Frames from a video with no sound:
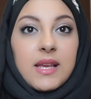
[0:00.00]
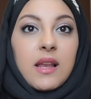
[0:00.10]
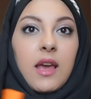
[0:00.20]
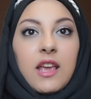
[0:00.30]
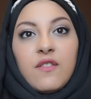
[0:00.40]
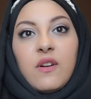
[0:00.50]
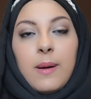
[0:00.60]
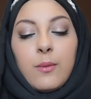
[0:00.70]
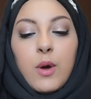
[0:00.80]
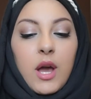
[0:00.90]
it like if I'm
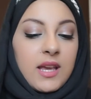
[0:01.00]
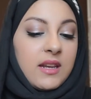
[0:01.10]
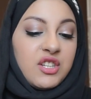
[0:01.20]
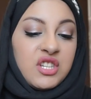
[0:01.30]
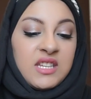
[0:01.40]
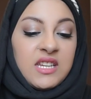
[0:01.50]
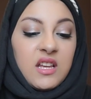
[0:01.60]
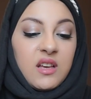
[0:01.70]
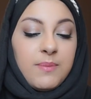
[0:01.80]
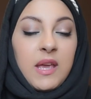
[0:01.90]
at work and I just need
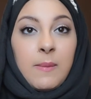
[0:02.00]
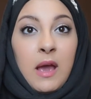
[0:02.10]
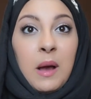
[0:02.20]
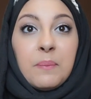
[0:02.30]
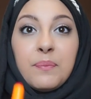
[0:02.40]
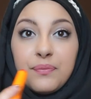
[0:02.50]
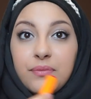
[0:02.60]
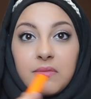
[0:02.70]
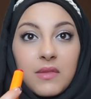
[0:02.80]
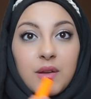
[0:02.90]
a pick-me-up,
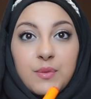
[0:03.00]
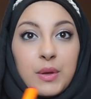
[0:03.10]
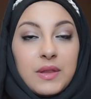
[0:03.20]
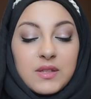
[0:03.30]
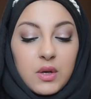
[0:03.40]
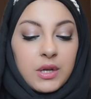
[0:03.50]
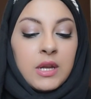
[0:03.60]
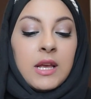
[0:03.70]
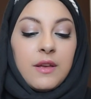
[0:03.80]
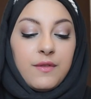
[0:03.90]
put this on,
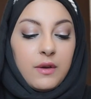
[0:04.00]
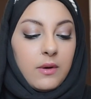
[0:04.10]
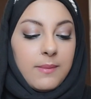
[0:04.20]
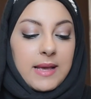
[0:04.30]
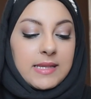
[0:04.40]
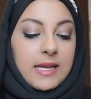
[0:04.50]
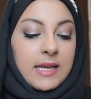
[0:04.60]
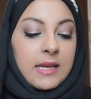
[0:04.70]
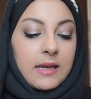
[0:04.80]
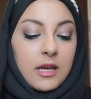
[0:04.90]
feel
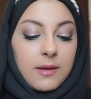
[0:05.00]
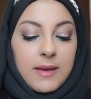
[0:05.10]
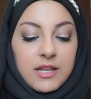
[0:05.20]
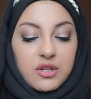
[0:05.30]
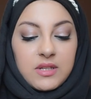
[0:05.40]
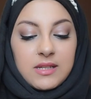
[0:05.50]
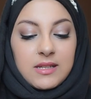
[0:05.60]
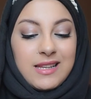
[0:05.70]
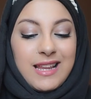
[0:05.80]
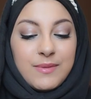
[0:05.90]
amazing. It makes your
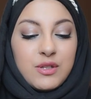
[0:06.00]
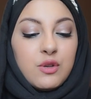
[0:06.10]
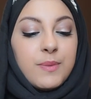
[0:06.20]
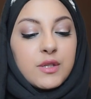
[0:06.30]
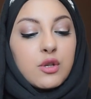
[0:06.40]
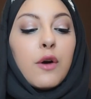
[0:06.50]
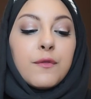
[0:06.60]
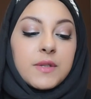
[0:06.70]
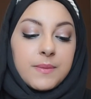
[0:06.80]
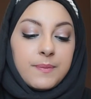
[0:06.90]
lips super
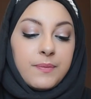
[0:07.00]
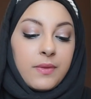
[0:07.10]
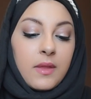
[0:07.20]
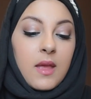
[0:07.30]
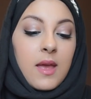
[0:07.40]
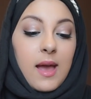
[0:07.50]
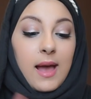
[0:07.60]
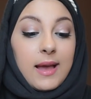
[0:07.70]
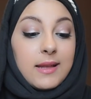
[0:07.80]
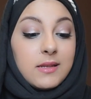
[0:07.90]
soft
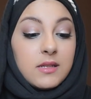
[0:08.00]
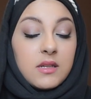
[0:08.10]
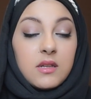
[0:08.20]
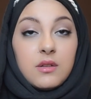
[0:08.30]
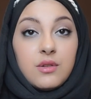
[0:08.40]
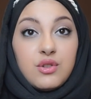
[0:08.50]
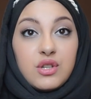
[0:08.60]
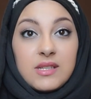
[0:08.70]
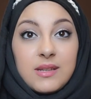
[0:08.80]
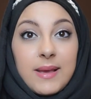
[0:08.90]
and
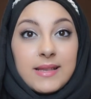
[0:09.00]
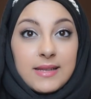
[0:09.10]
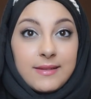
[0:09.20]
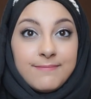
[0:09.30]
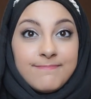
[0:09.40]
just amazing.